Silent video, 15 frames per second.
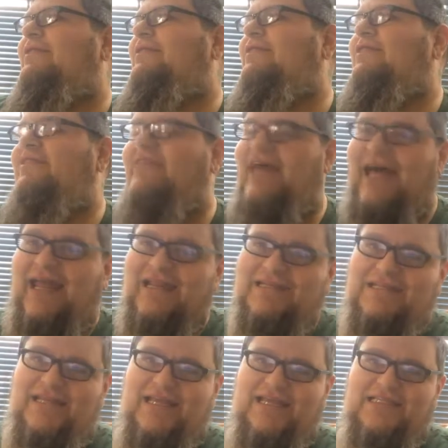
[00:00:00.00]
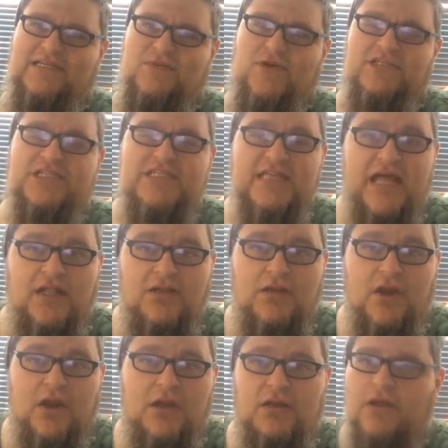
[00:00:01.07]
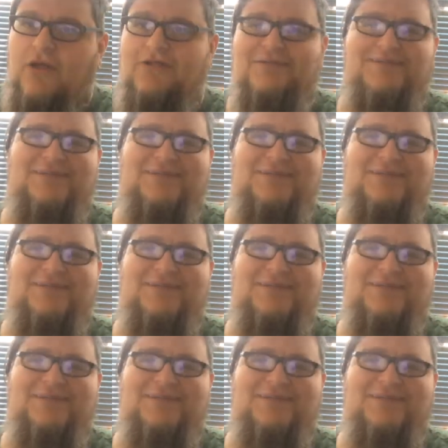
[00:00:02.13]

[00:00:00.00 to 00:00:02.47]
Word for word: That is an easy question. It's Eldar. No.